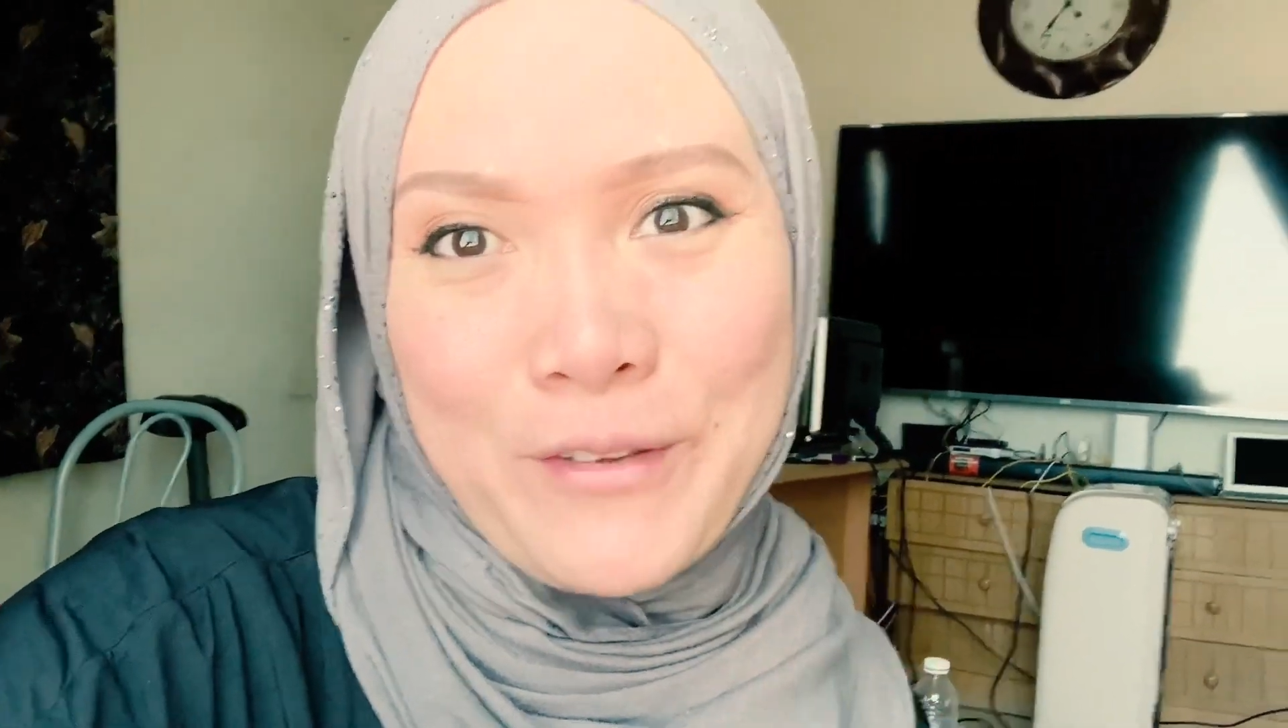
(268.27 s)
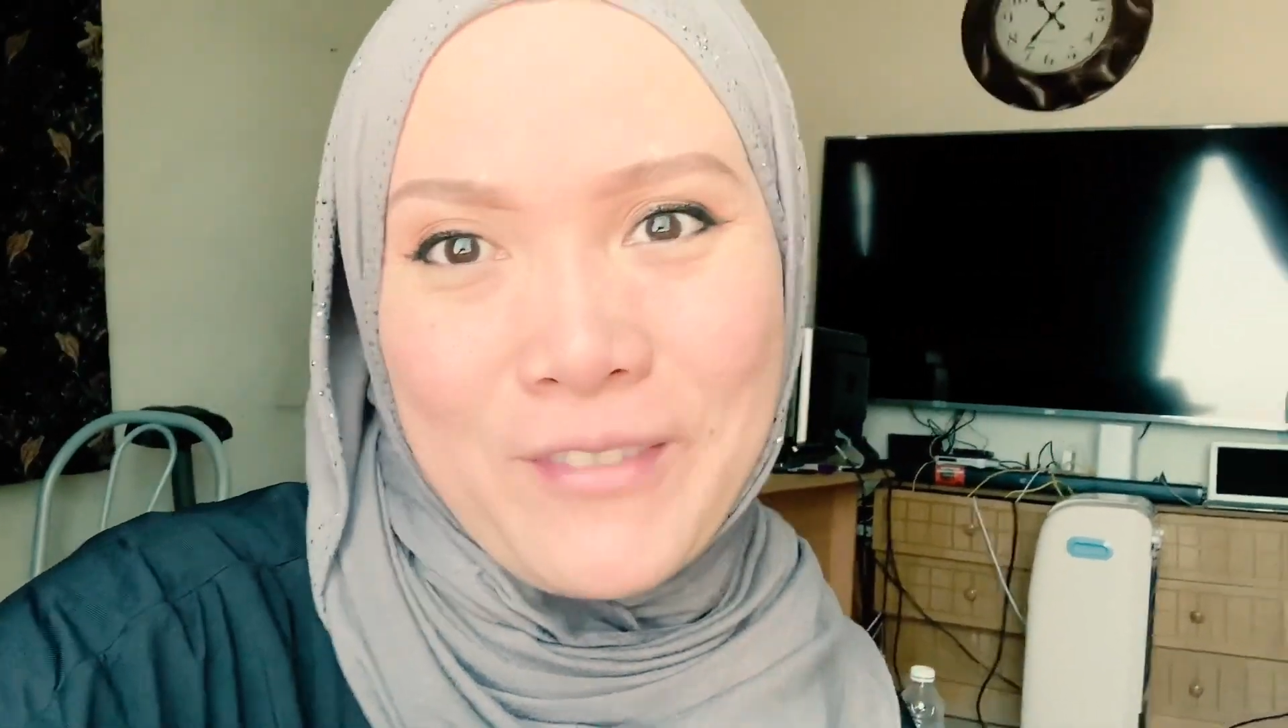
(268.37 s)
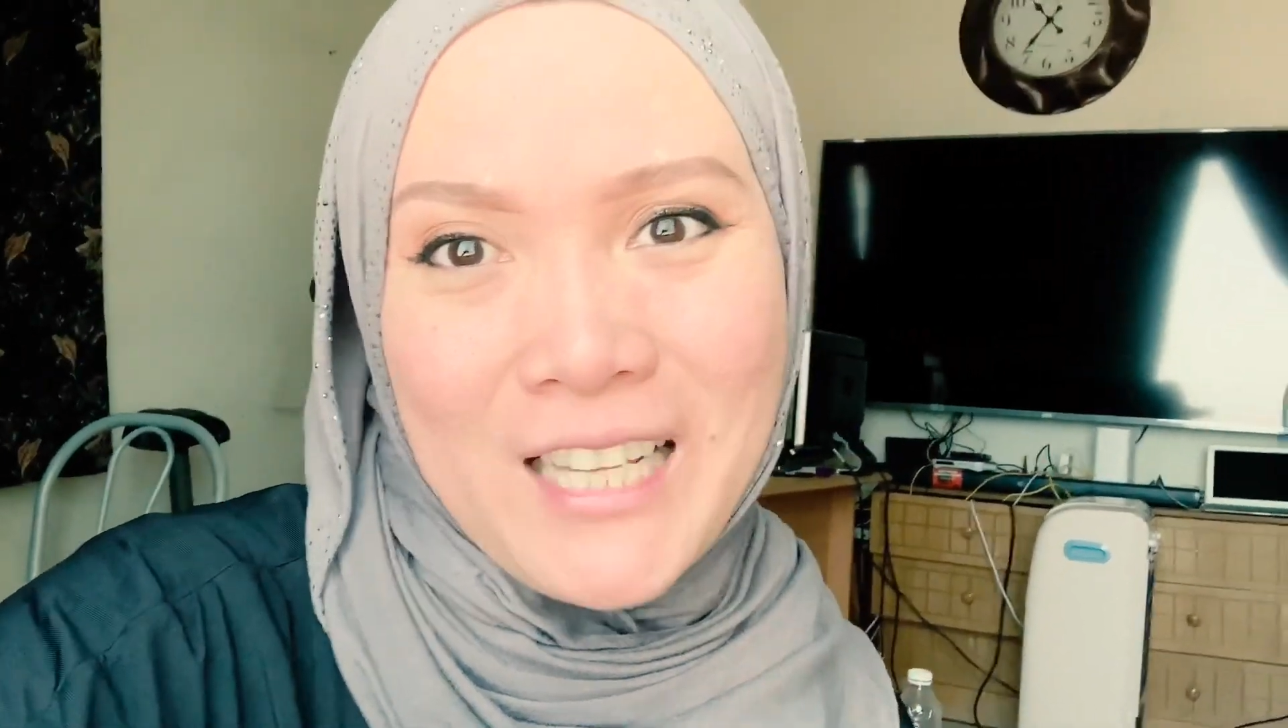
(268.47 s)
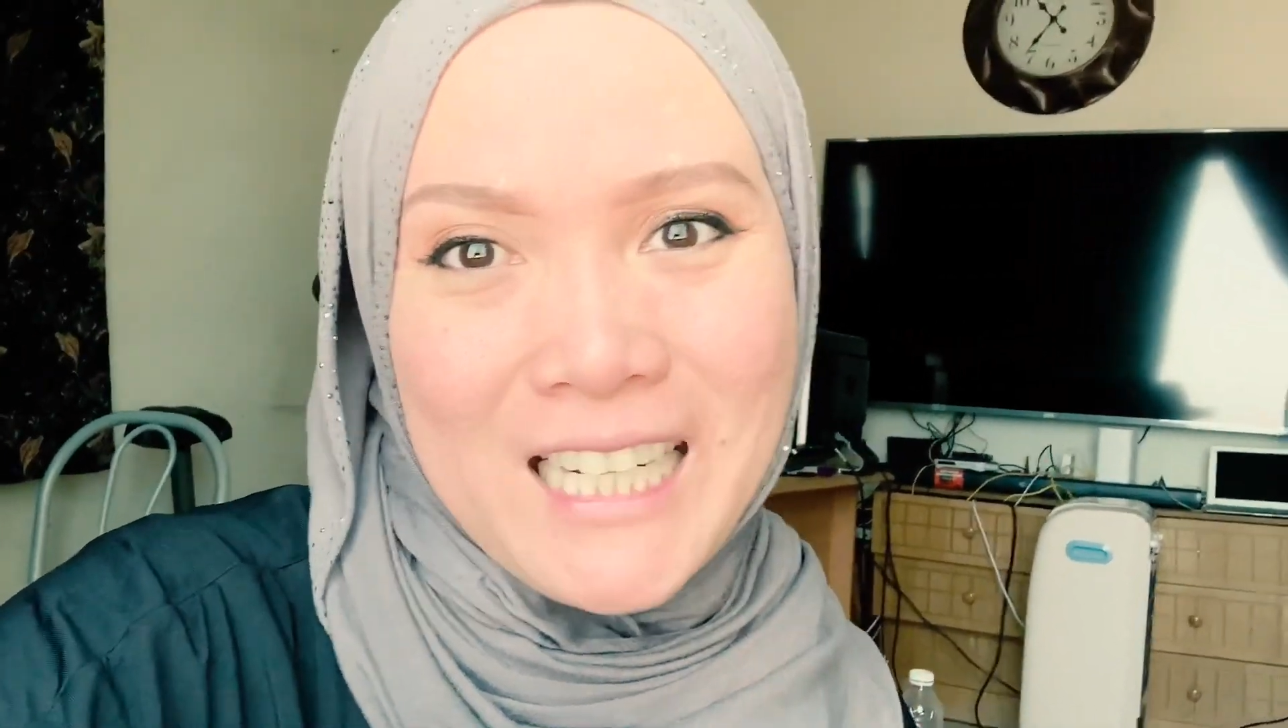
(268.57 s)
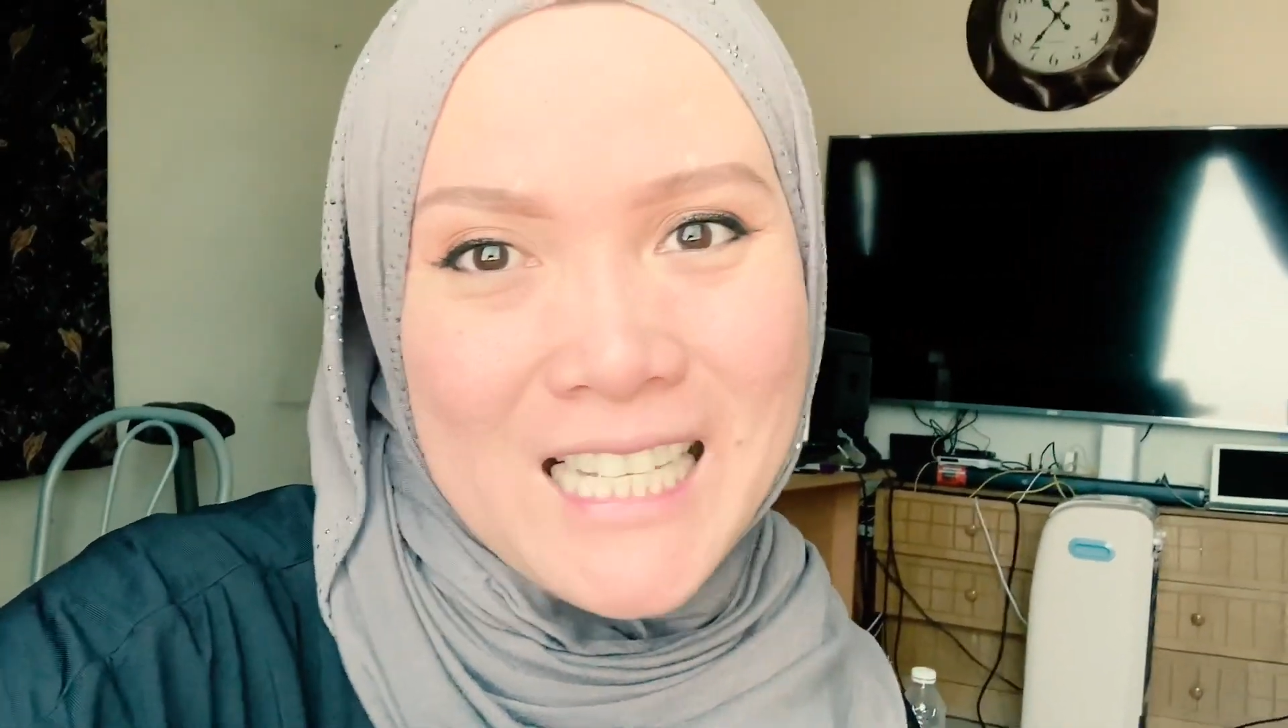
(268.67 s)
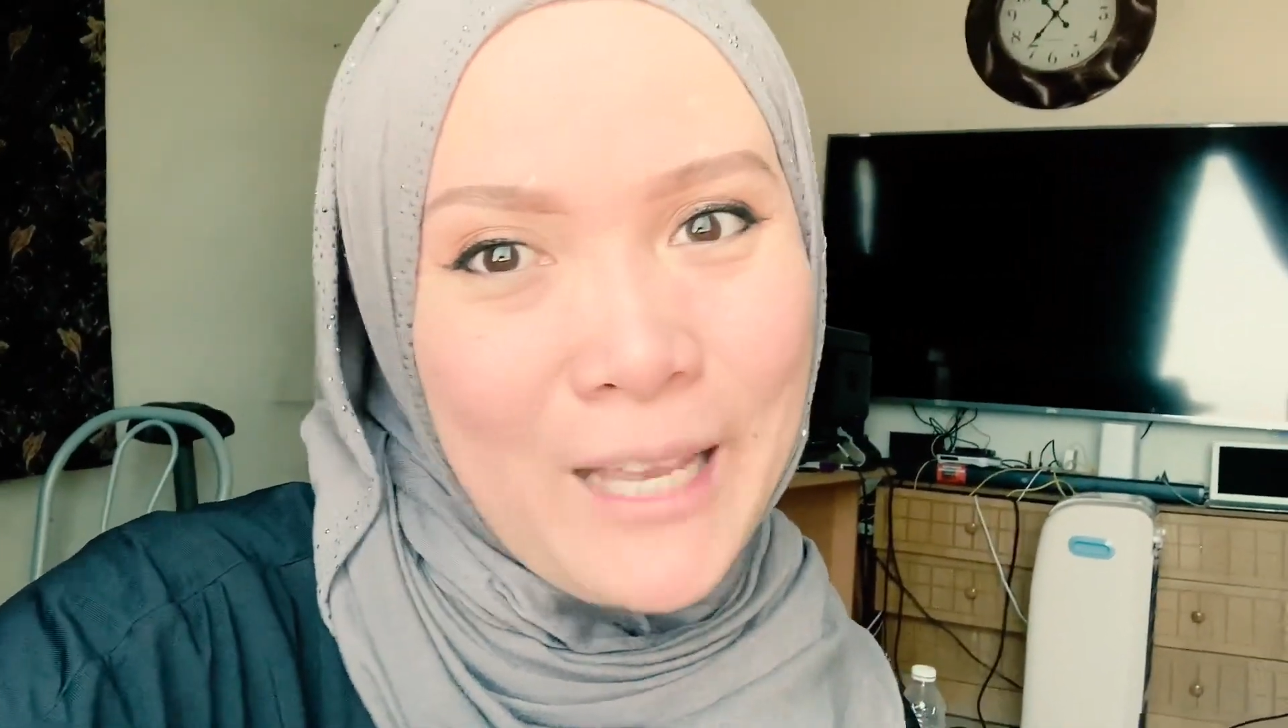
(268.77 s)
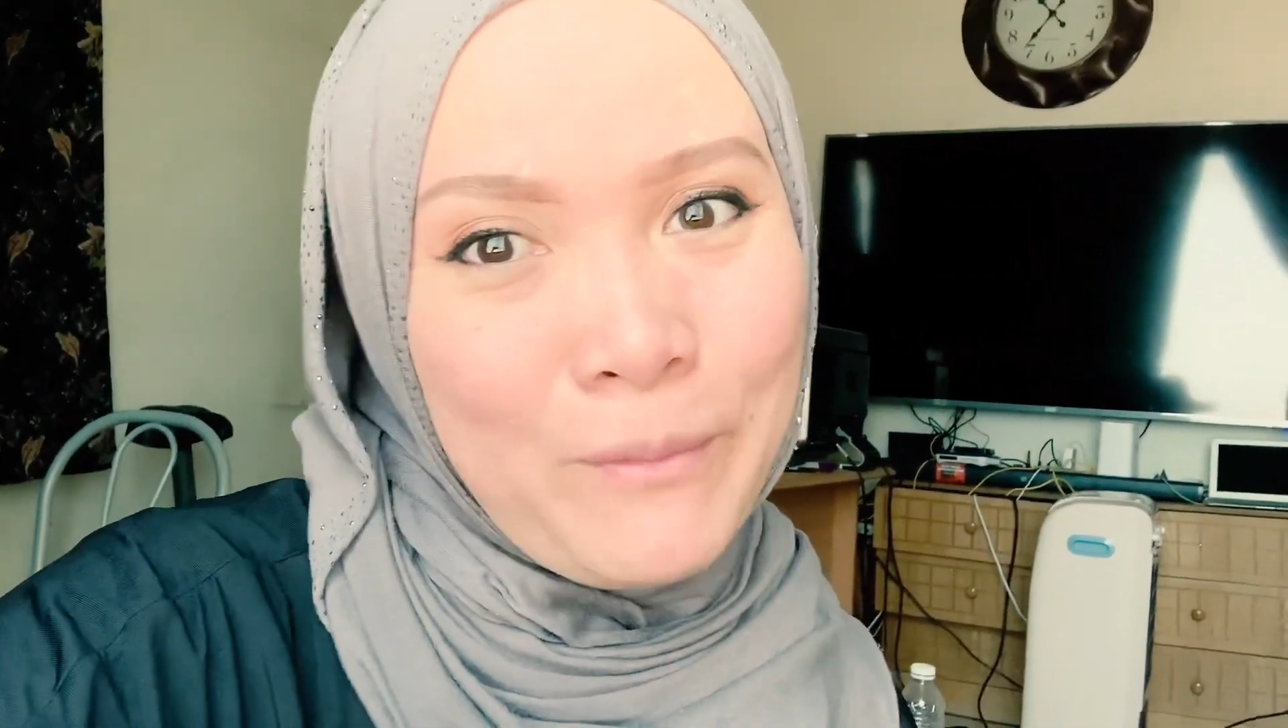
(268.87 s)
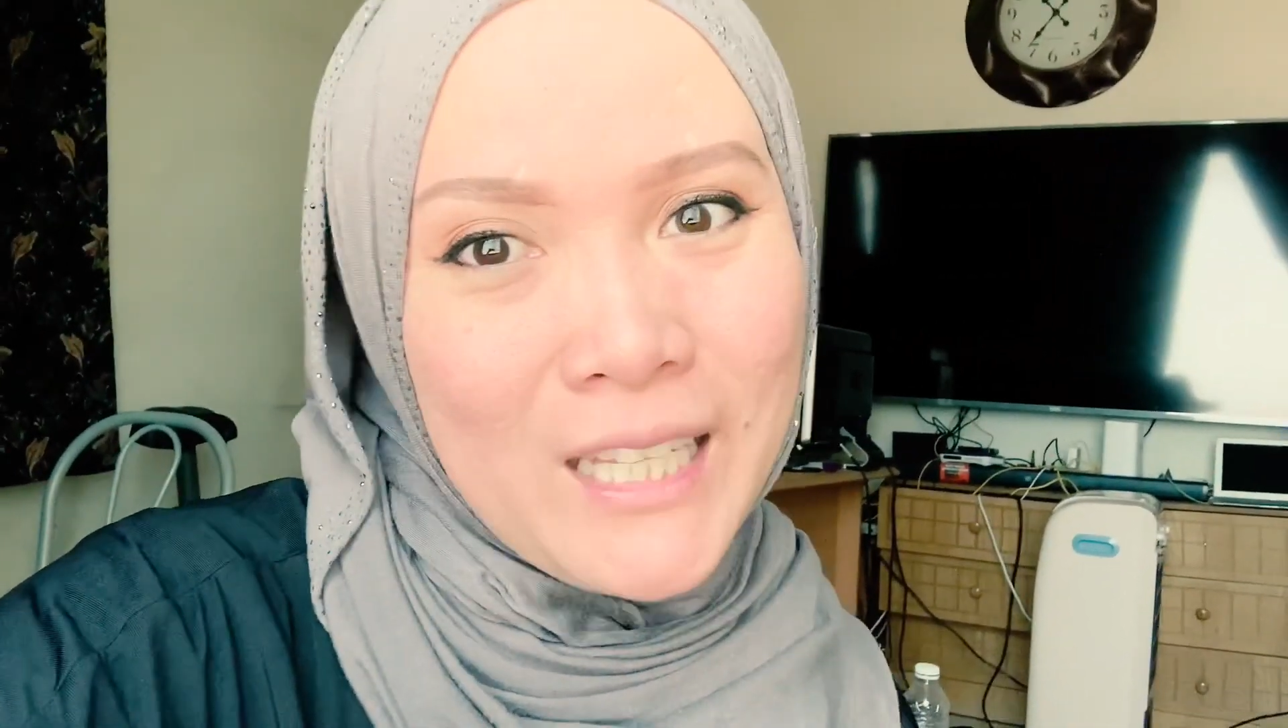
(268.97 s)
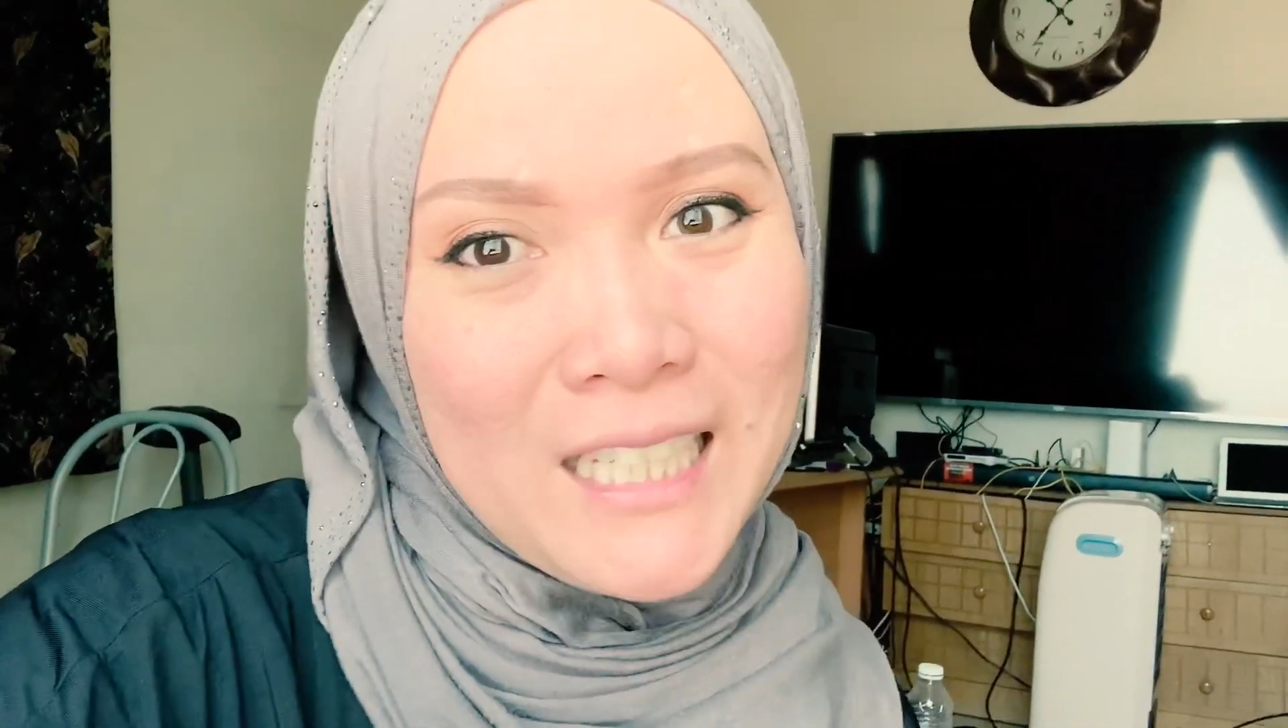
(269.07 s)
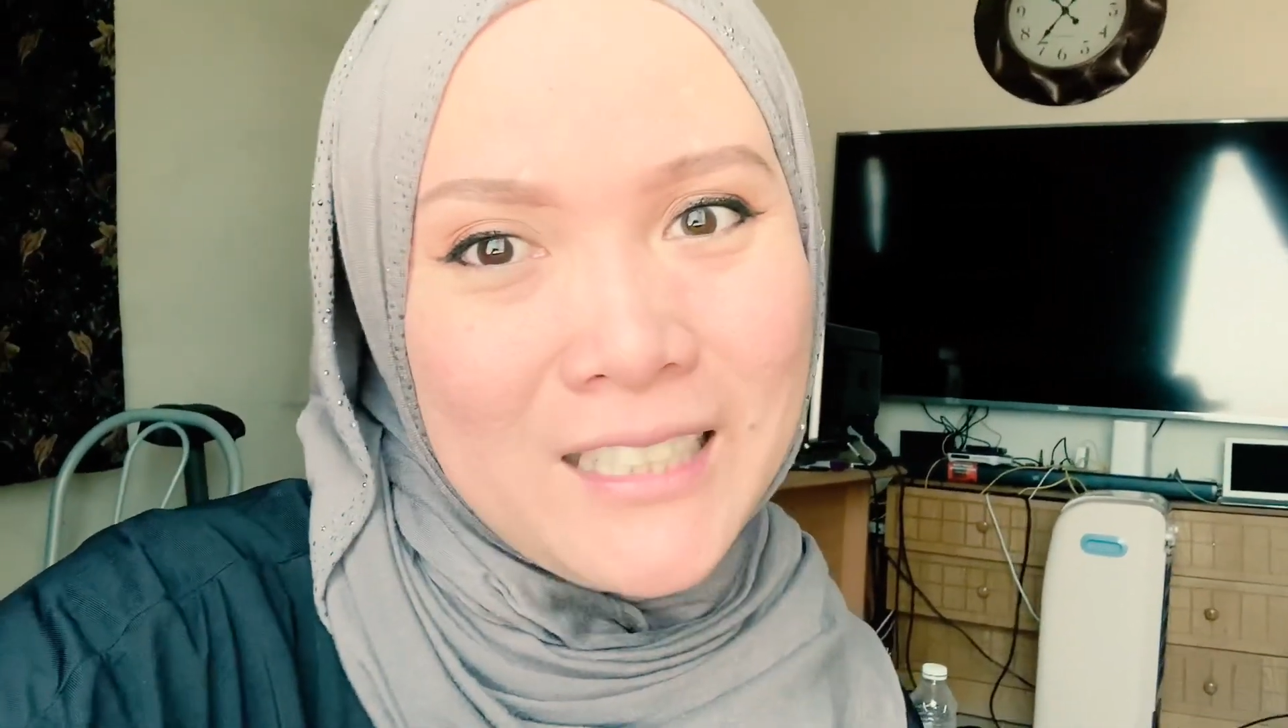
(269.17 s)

you've learned something